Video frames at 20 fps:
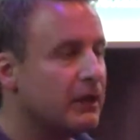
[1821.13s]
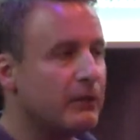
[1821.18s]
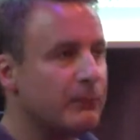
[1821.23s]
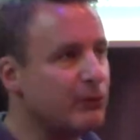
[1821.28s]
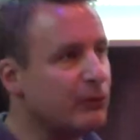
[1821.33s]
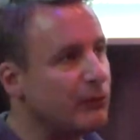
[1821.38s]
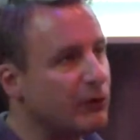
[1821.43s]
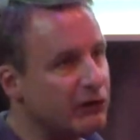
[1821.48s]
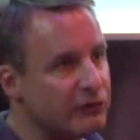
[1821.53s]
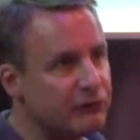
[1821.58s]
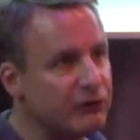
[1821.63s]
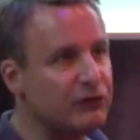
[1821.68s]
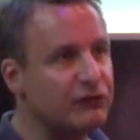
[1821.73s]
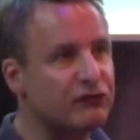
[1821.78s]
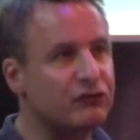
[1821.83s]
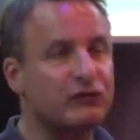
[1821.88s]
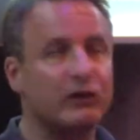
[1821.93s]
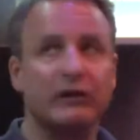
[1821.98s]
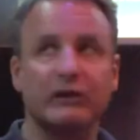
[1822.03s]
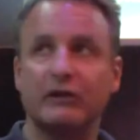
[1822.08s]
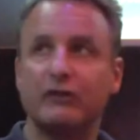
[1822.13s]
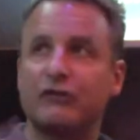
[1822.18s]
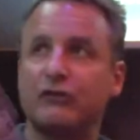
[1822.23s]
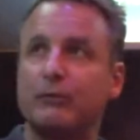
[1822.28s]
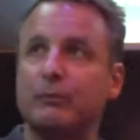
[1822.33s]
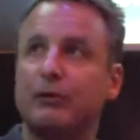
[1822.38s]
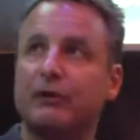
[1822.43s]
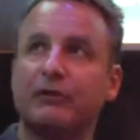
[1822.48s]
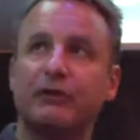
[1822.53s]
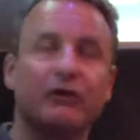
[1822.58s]
But what if we started to
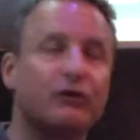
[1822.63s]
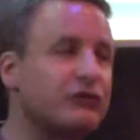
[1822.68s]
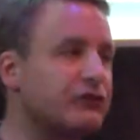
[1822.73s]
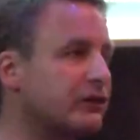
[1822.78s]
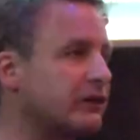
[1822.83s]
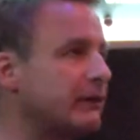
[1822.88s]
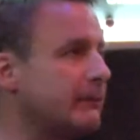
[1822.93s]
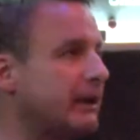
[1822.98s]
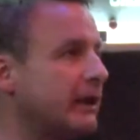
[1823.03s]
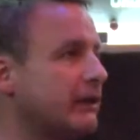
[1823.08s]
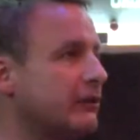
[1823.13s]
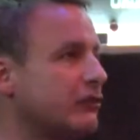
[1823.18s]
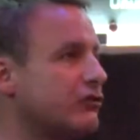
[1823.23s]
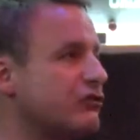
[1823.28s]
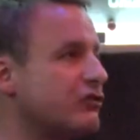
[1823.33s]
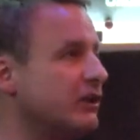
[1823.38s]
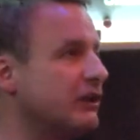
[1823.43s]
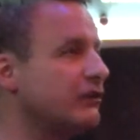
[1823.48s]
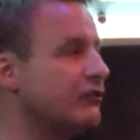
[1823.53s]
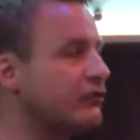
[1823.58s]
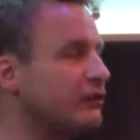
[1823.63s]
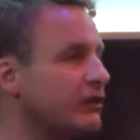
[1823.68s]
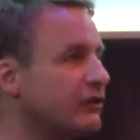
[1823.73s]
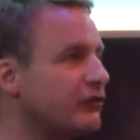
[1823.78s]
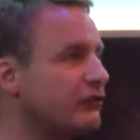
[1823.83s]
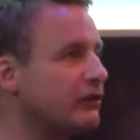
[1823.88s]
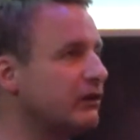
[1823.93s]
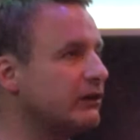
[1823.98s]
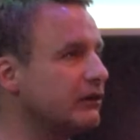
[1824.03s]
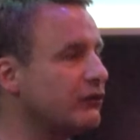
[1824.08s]
put those on our balance sheets and
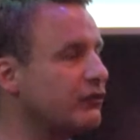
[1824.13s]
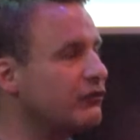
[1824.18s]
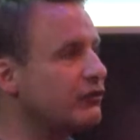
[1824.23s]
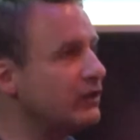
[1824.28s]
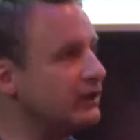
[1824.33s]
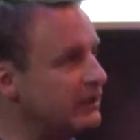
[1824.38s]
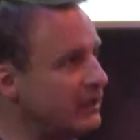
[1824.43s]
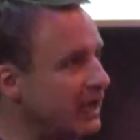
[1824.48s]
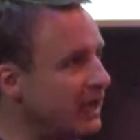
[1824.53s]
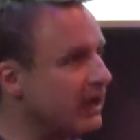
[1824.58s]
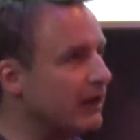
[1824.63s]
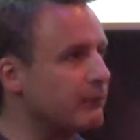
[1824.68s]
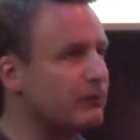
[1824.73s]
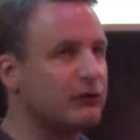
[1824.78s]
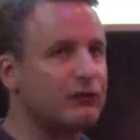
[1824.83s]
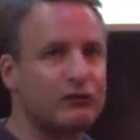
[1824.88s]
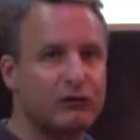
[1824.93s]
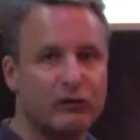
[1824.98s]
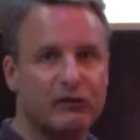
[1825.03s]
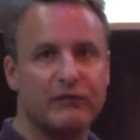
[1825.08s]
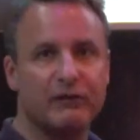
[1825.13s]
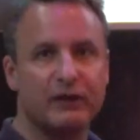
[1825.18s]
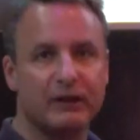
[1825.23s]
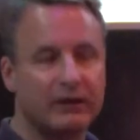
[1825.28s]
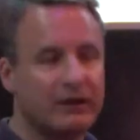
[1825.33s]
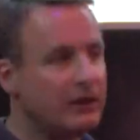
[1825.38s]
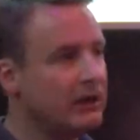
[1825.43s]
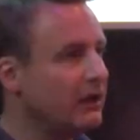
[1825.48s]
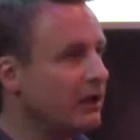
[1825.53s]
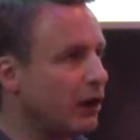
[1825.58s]
started to say, yeah,
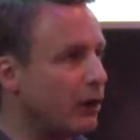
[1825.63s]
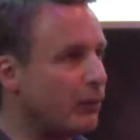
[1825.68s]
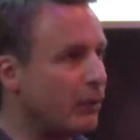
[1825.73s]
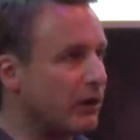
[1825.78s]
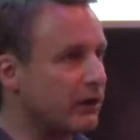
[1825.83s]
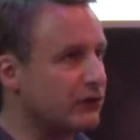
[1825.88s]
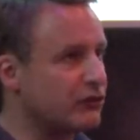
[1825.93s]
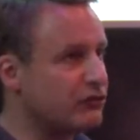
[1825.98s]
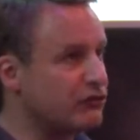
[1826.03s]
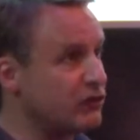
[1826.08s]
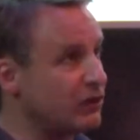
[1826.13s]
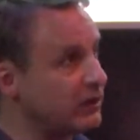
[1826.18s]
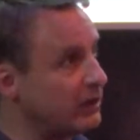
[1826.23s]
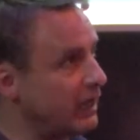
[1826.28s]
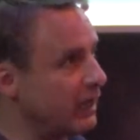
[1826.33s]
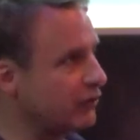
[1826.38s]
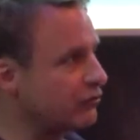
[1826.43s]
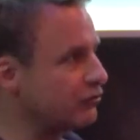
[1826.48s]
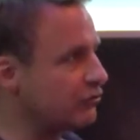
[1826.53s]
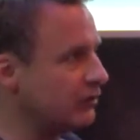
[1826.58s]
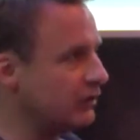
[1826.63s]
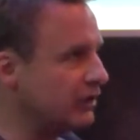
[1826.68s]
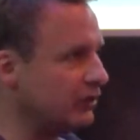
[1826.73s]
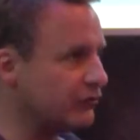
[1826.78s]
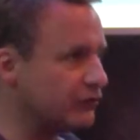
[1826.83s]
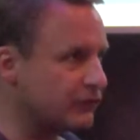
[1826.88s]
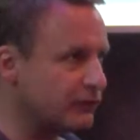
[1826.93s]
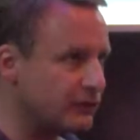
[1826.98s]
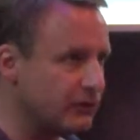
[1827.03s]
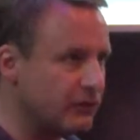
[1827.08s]
preserving a watershed actually
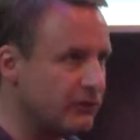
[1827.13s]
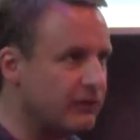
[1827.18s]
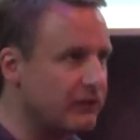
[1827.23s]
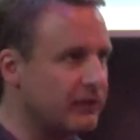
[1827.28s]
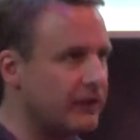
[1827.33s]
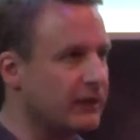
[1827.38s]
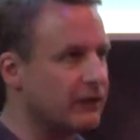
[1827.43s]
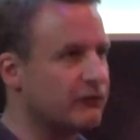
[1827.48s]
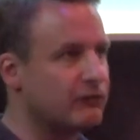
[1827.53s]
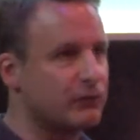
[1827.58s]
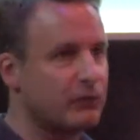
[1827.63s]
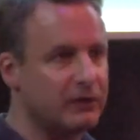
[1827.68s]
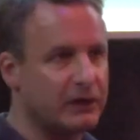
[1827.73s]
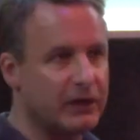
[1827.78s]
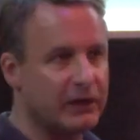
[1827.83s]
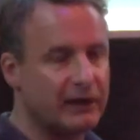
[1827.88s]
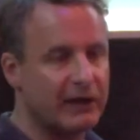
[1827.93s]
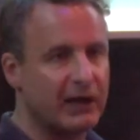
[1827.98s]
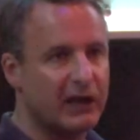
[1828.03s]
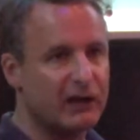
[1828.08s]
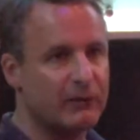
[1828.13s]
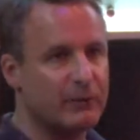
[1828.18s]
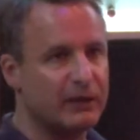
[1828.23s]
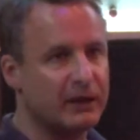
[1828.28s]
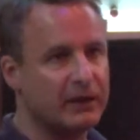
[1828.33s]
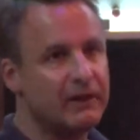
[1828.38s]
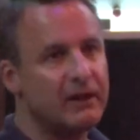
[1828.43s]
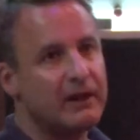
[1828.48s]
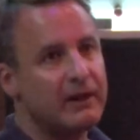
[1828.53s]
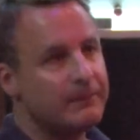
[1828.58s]
is a good thing for the economy.